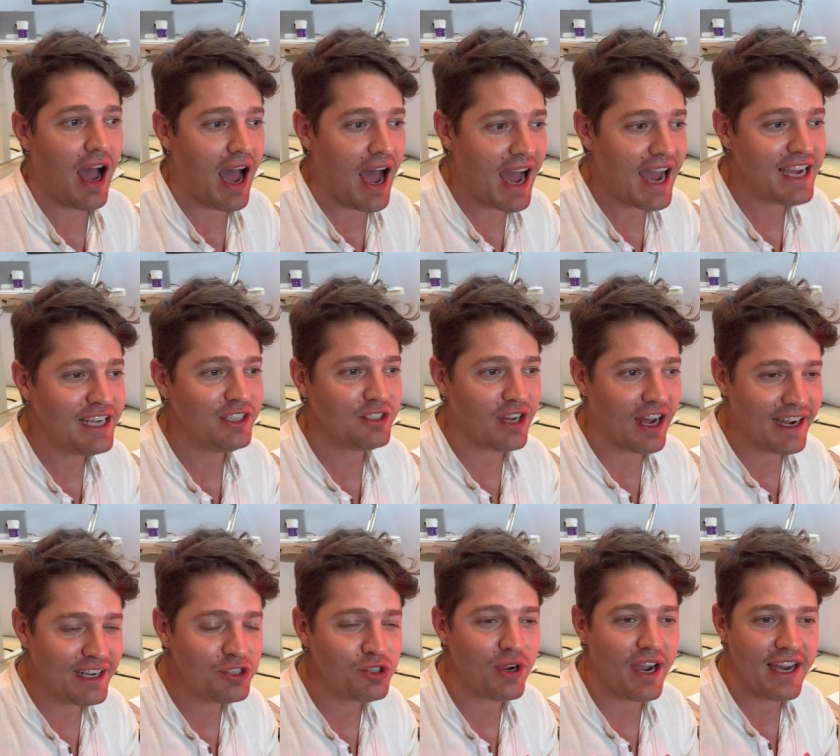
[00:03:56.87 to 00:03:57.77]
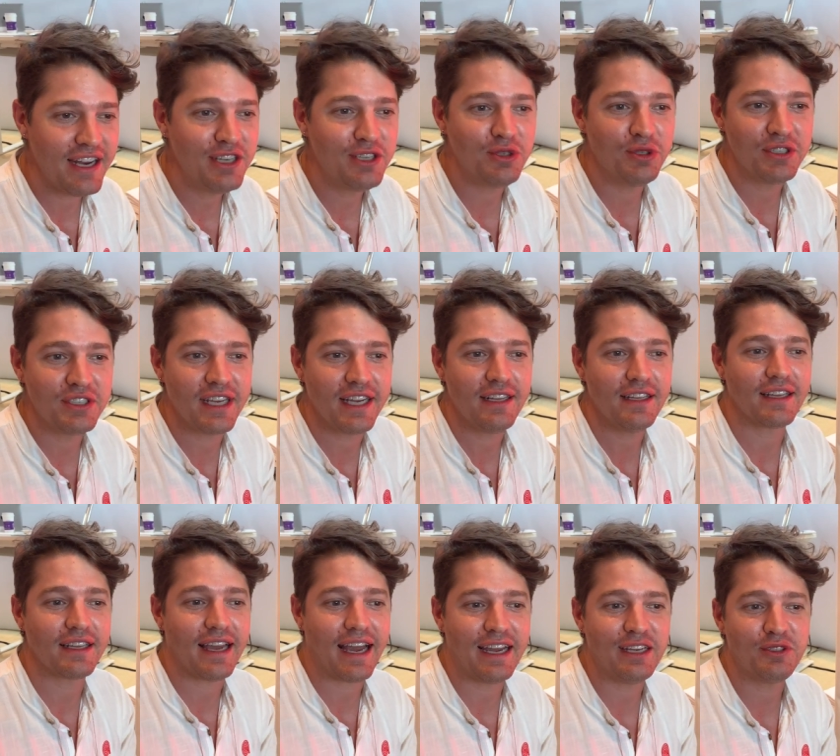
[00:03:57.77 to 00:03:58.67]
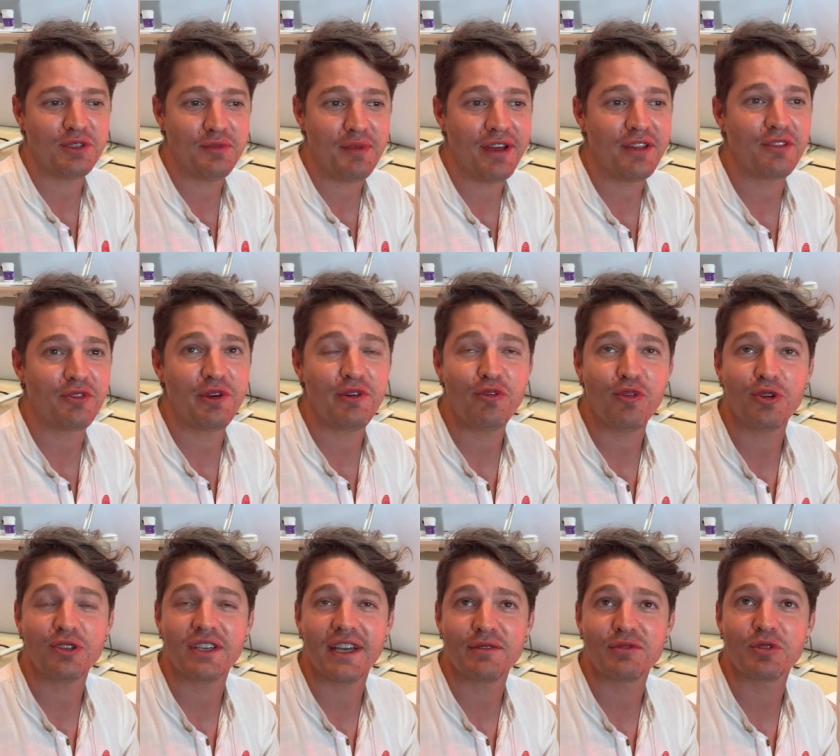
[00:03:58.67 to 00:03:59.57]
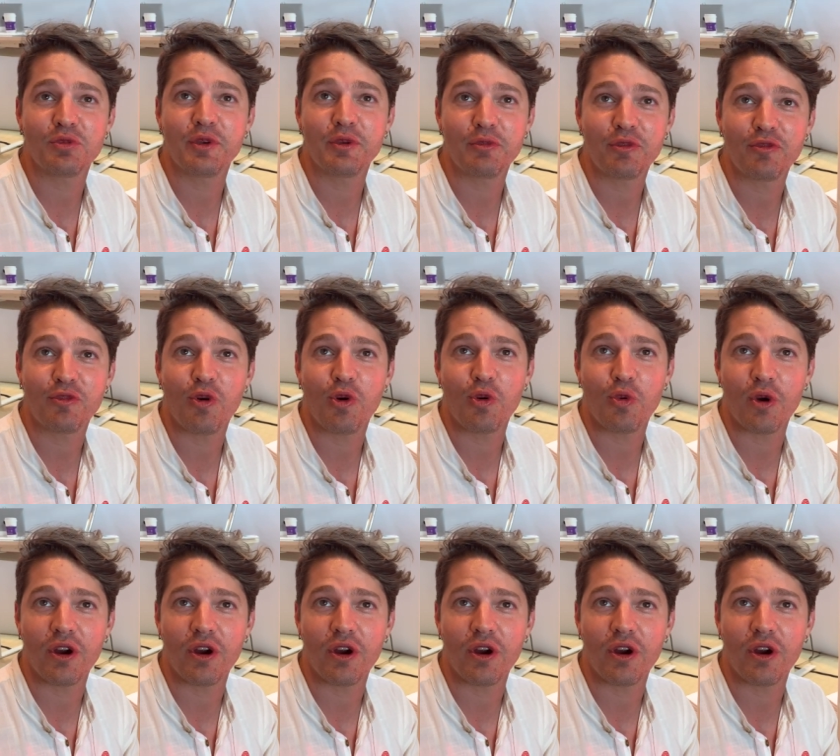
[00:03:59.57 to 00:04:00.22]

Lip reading: I try to do it daily. I do about 3 or 4 times a week before